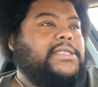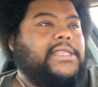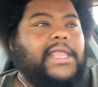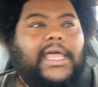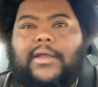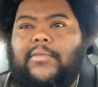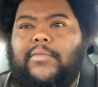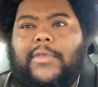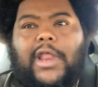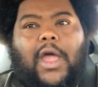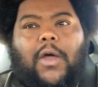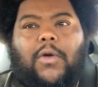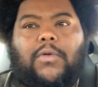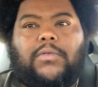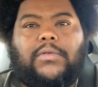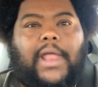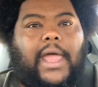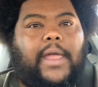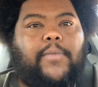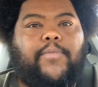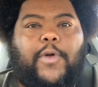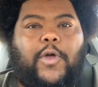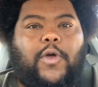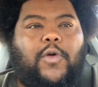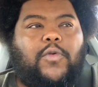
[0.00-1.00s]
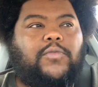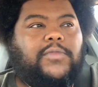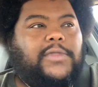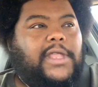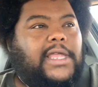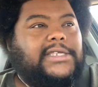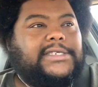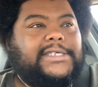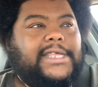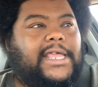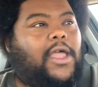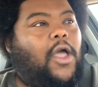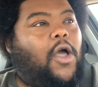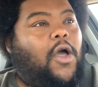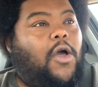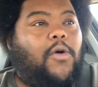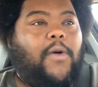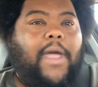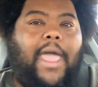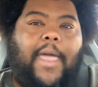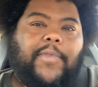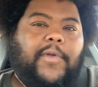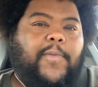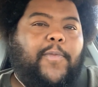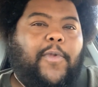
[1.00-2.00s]
let them know. Like, boom, they say, oh,
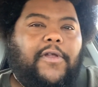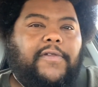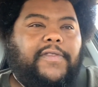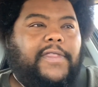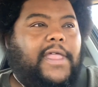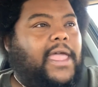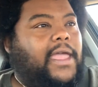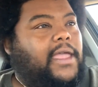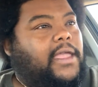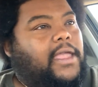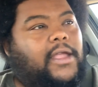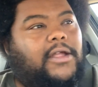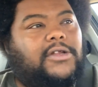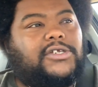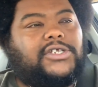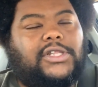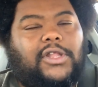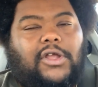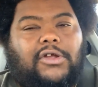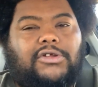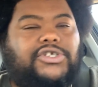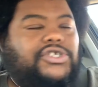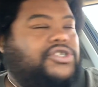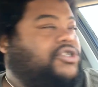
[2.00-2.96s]
happy birthday. Here's a large